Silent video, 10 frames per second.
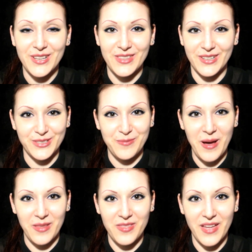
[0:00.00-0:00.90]
this
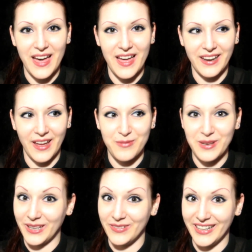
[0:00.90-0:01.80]
month and have
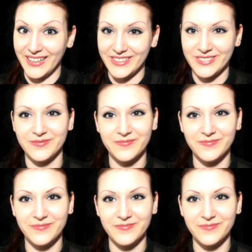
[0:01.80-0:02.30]
been loving.